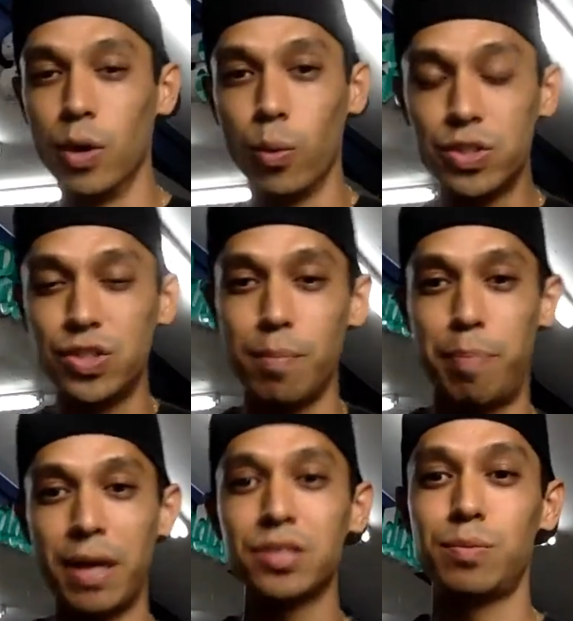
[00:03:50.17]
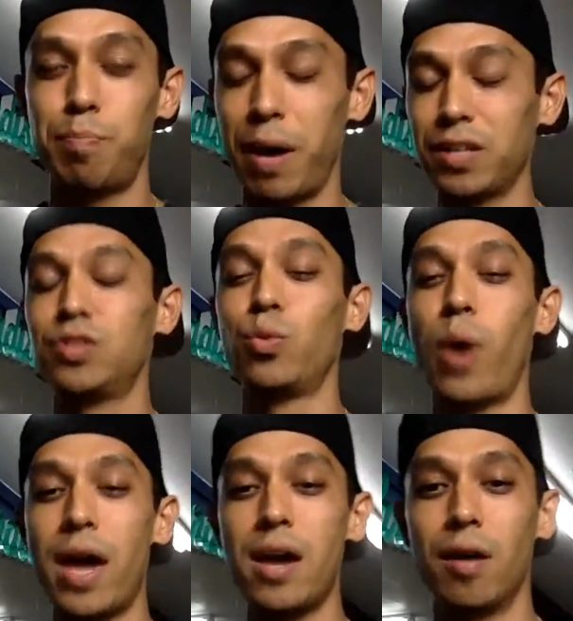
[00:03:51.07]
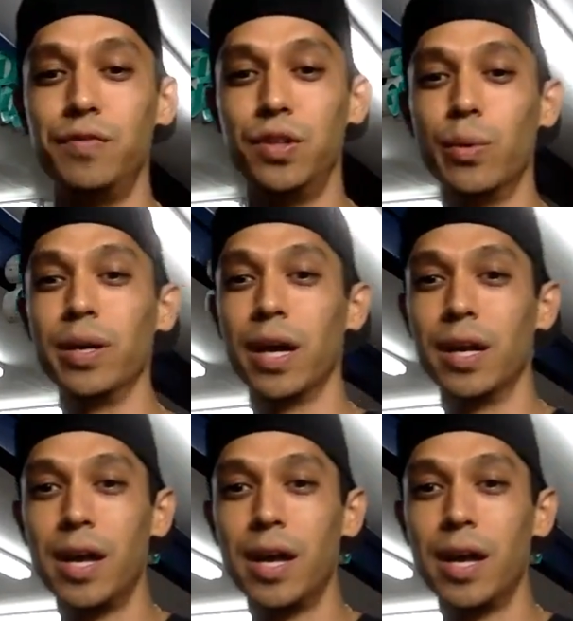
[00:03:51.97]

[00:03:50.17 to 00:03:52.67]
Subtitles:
What's the best way of doing it?